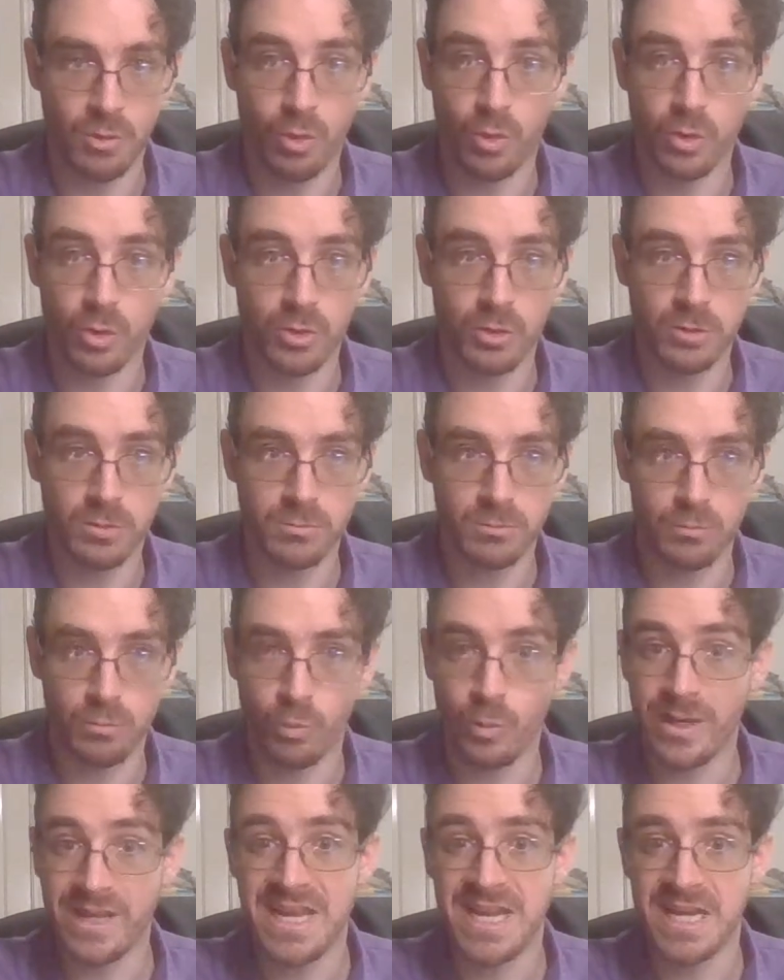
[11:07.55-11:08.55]
or
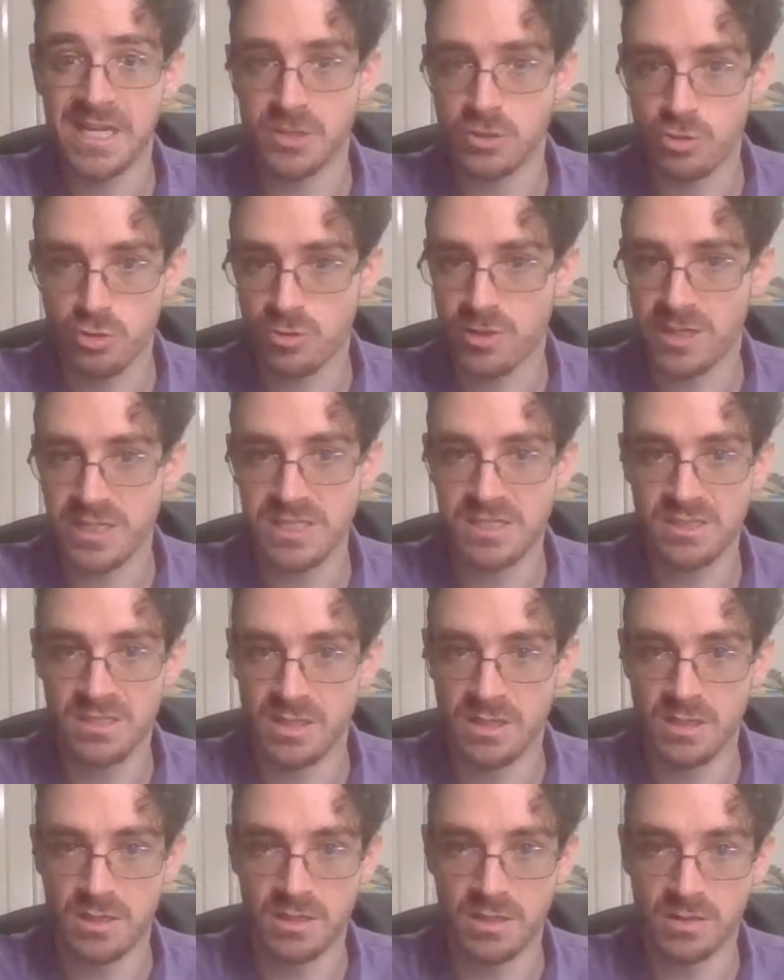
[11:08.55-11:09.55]
we can't trace
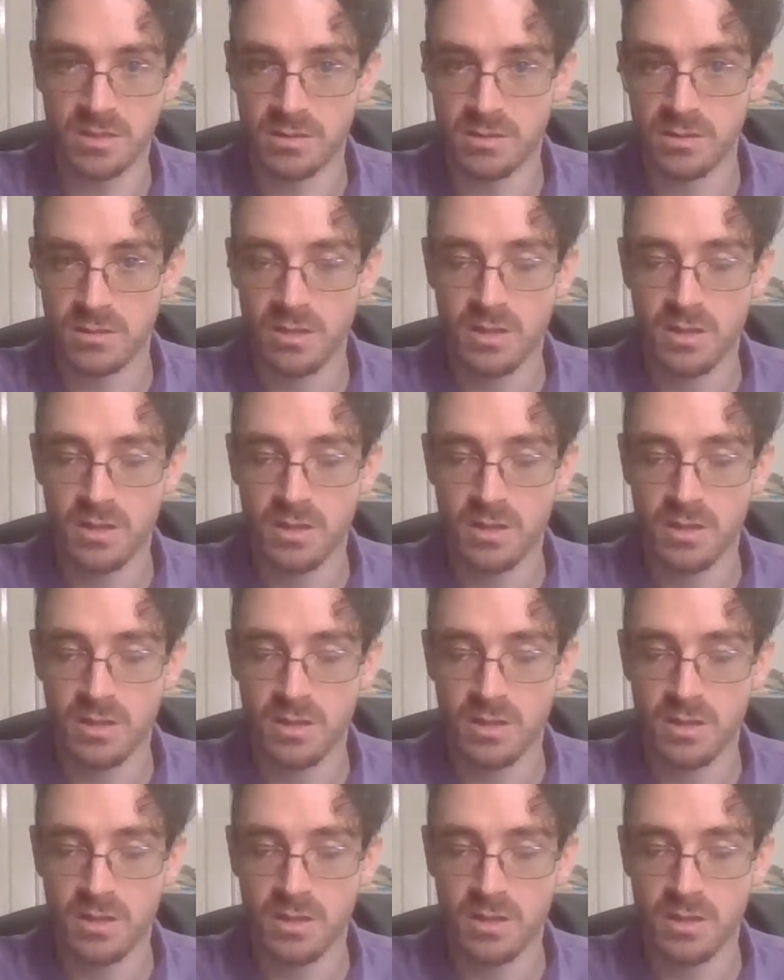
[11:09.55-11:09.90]
the